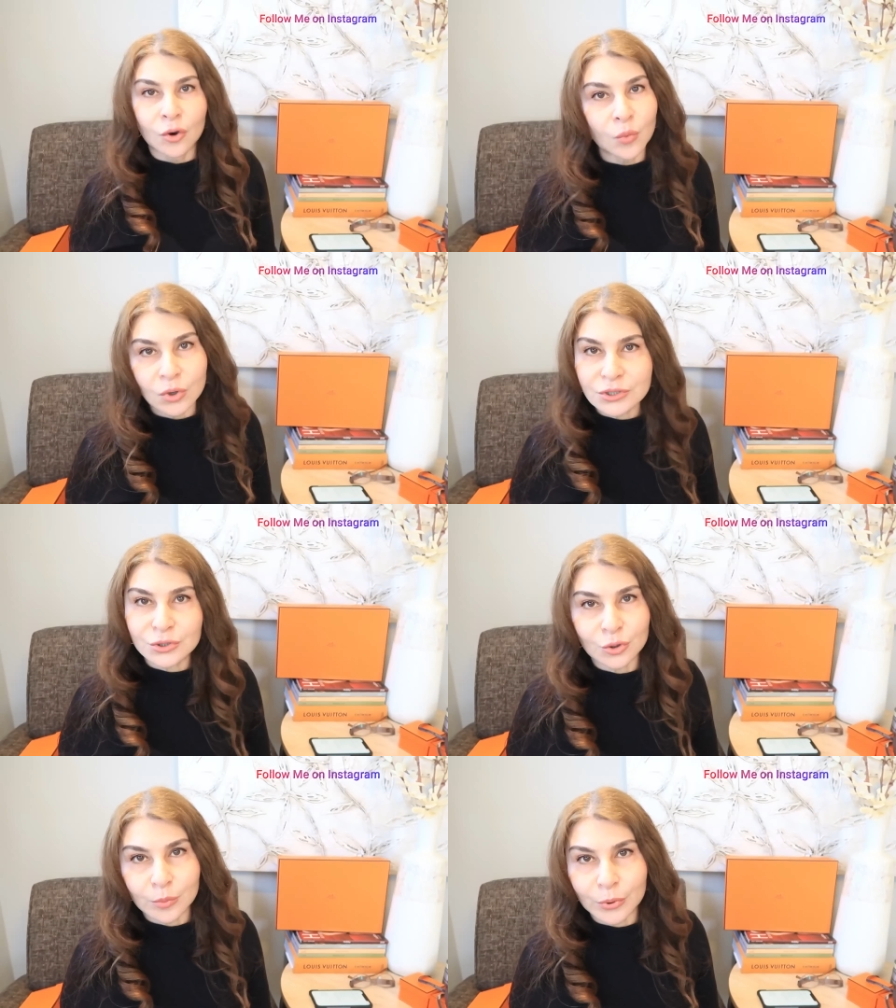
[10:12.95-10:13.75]

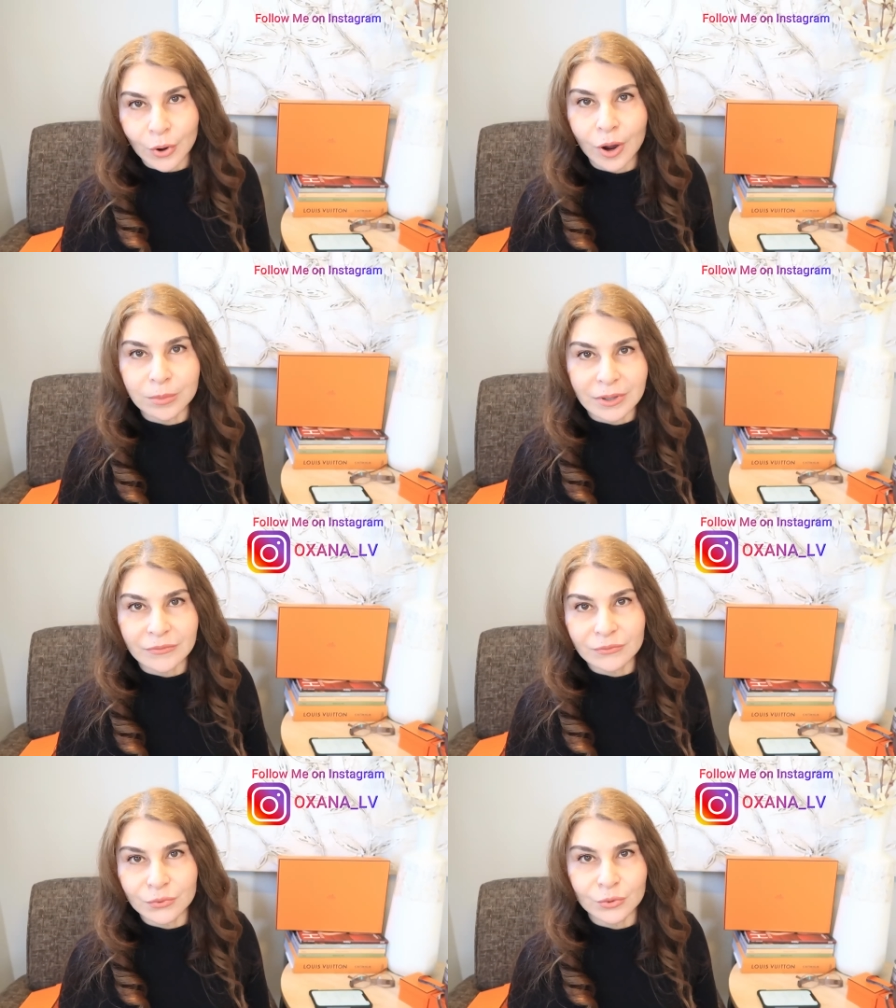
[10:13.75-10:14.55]
what's your
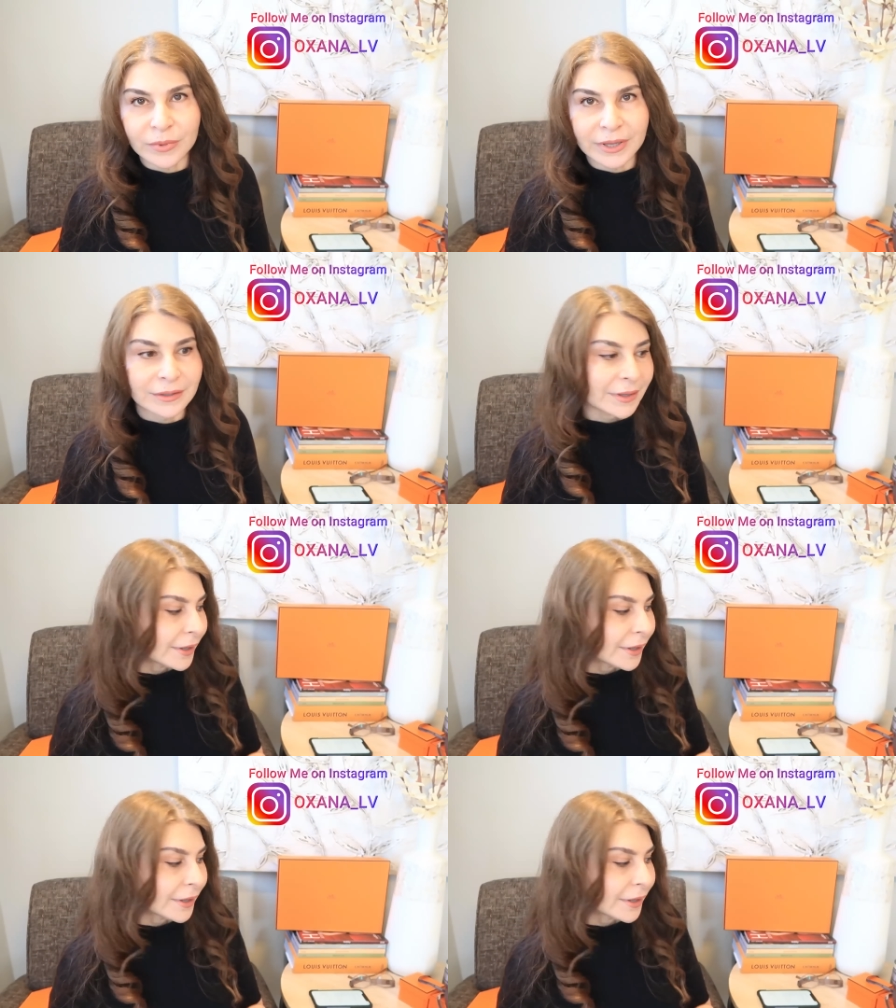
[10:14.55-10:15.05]
problem, woman?